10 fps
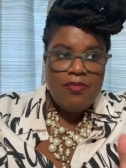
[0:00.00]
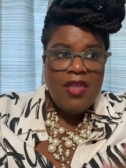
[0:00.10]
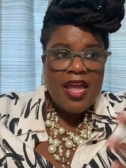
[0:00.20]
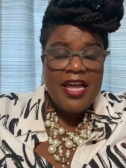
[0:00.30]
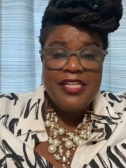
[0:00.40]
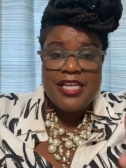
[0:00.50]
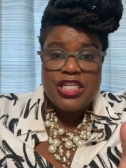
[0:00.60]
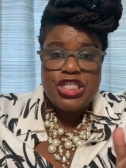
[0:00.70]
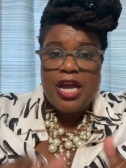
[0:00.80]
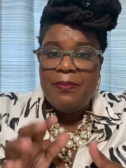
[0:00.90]
because i
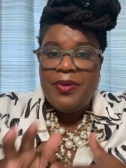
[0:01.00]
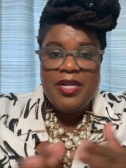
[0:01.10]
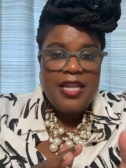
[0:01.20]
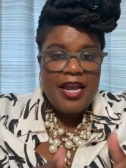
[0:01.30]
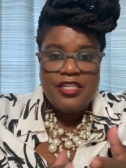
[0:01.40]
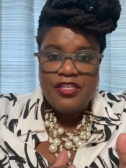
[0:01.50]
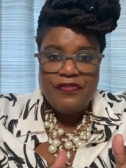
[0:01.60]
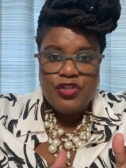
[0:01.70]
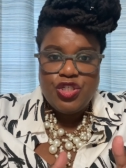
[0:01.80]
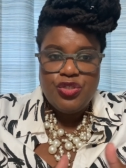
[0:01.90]
shop in a lot of
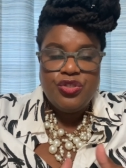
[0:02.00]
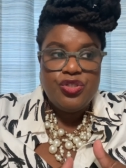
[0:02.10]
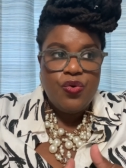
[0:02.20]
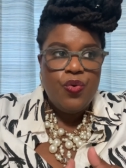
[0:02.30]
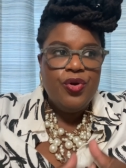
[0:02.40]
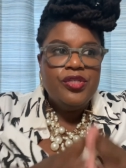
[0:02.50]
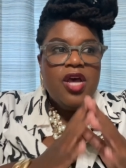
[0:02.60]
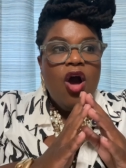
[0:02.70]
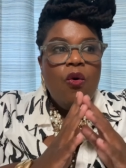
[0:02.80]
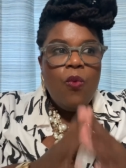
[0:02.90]
different stores
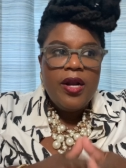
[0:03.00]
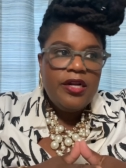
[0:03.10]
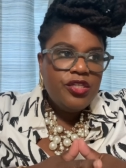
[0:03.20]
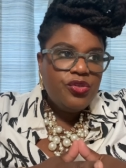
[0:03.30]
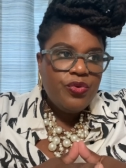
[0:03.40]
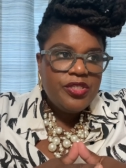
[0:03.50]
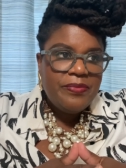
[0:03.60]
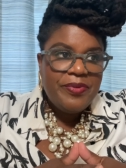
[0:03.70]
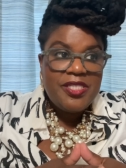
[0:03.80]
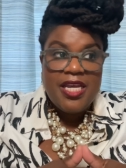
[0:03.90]
one of the stores in
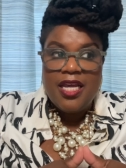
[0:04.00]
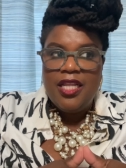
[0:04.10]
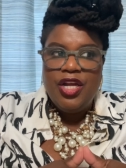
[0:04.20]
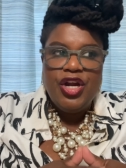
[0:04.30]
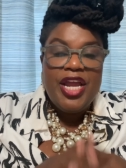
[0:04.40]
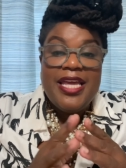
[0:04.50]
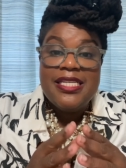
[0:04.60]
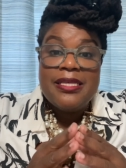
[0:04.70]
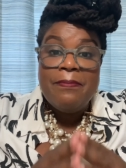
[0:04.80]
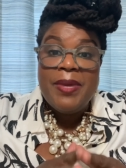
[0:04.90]
particular
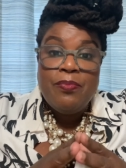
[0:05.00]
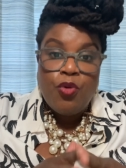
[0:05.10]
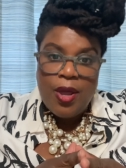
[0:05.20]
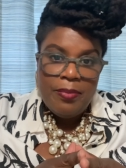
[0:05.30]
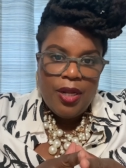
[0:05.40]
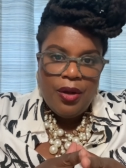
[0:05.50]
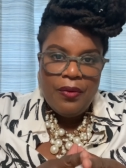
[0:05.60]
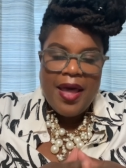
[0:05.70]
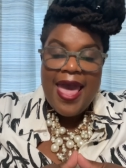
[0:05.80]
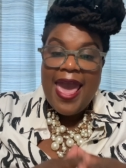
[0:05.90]
is mi pueblo
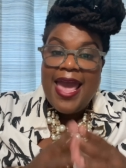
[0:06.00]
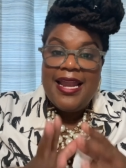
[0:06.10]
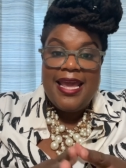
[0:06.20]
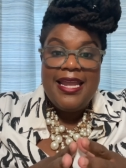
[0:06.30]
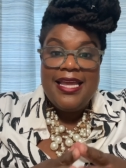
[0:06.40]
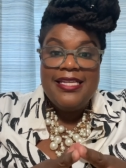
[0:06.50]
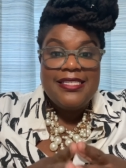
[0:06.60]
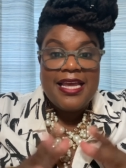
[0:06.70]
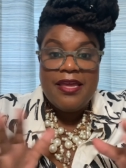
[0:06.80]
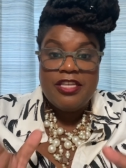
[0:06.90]
and it is
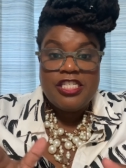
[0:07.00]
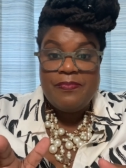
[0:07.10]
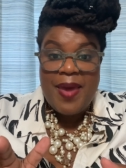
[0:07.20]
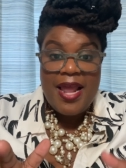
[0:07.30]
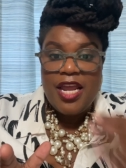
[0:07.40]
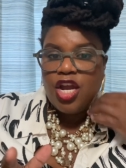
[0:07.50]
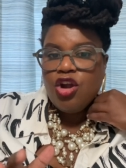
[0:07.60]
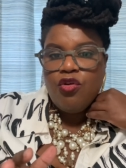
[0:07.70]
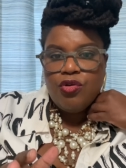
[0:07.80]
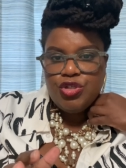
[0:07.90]
a hispanic
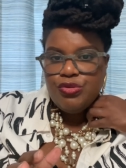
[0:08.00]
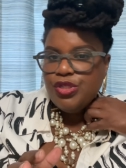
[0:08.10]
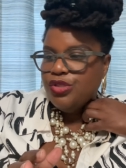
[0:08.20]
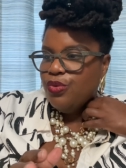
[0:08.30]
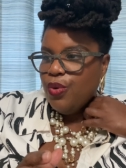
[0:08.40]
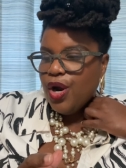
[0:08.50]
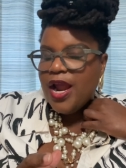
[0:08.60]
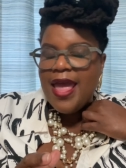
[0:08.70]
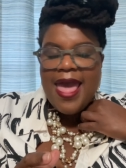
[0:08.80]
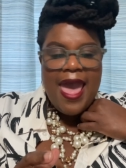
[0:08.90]
grocery store
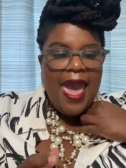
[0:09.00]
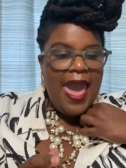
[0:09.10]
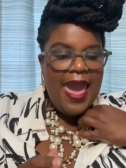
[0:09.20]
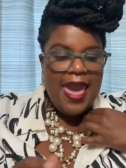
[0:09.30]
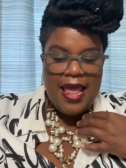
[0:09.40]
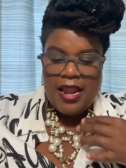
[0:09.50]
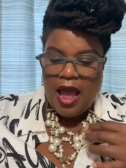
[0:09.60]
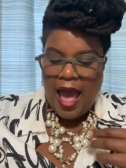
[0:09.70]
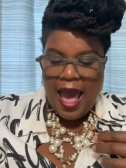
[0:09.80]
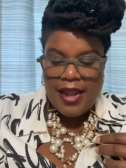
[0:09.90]
and
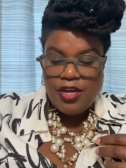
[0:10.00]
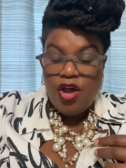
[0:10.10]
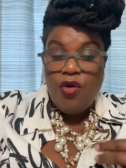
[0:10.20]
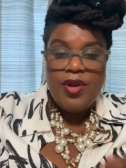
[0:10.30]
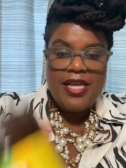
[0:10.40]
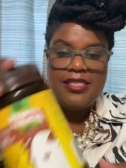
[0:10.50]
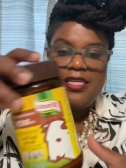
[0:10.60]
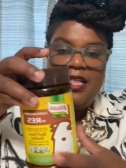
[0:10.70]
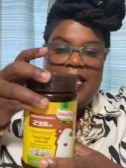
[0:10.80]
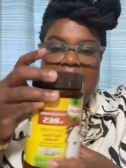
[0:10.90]
I noticed
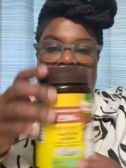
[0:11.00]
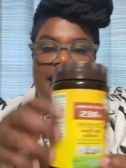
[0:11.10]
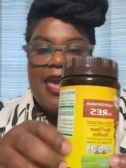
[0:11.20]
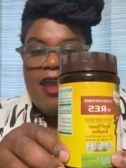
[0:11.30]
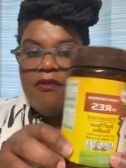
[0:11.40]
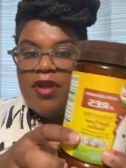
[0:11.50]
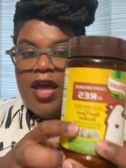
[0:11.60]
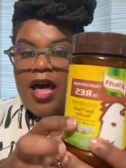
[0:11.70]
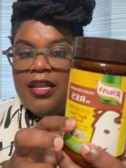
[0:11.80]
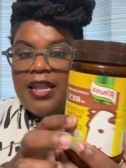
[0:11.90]
that they carry
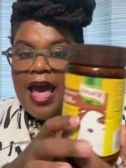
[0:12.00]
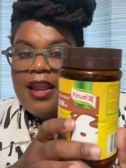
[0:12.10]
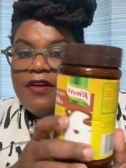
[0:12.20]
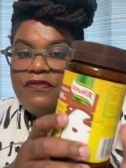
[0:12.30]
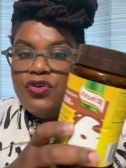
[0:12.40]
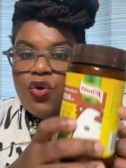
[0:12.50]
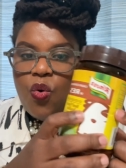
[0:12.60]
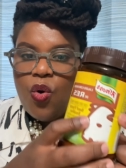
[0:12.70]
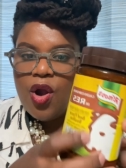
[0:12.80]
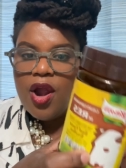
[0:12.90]
a lot of
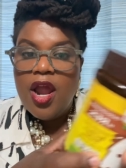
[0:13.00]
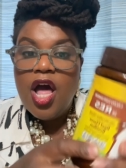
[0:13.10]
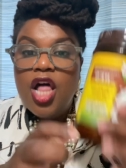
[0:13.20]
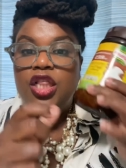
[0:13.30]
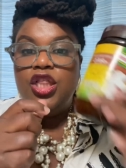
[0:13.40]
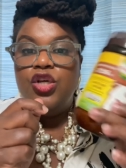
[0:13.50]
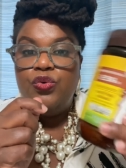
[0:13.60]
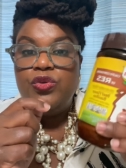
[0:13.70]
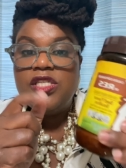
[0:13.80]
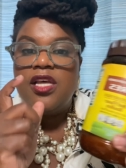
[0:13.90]
Nor
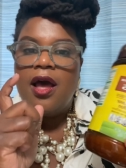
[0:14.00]
loose